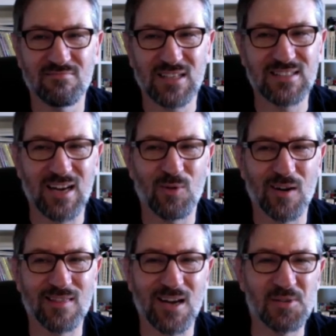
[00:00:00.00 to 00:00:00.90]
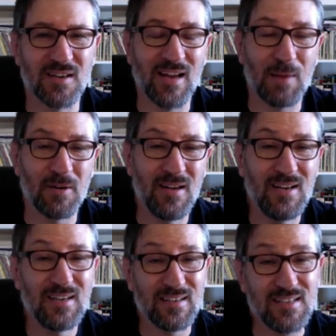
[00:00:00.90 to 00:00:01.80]
kind of what I thought was going to happen.
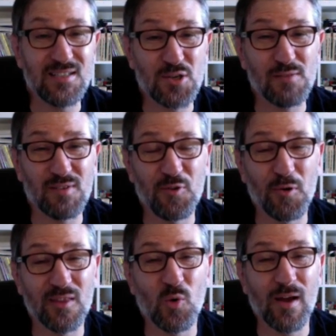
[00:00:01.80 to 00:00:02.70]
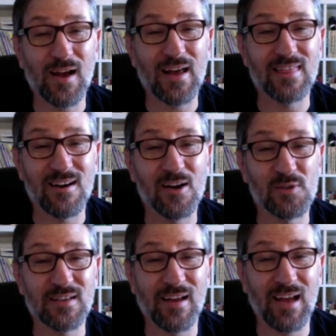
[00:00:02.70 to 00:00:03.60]
And this is sort of unfolding the way I thought it
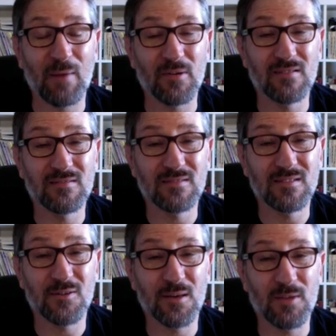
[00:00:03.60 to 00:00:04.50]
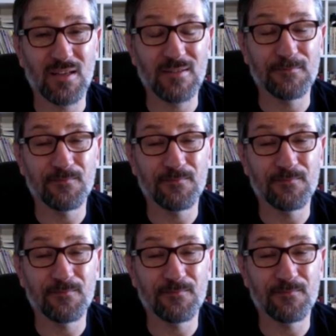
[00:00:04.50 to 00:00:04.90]
was going to happen. You know what I mean?